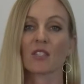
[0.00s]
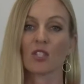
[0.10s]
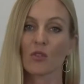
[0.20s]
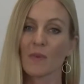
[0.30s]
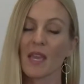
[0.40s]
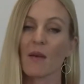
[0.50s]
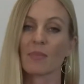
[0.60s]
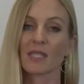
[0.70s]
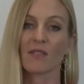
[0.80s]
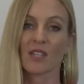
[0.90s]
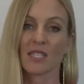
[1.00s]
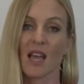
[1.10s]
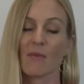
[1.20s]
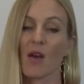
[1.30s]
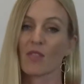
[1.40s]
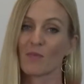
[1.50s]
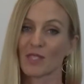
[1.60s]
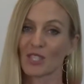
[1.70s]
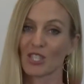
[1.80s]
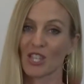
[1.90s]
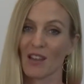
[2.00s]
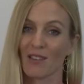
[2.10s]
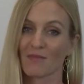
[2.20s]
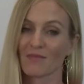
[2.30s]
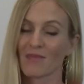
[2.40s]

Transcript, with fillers: at 2 p.m. Pacific time on the Business Channel.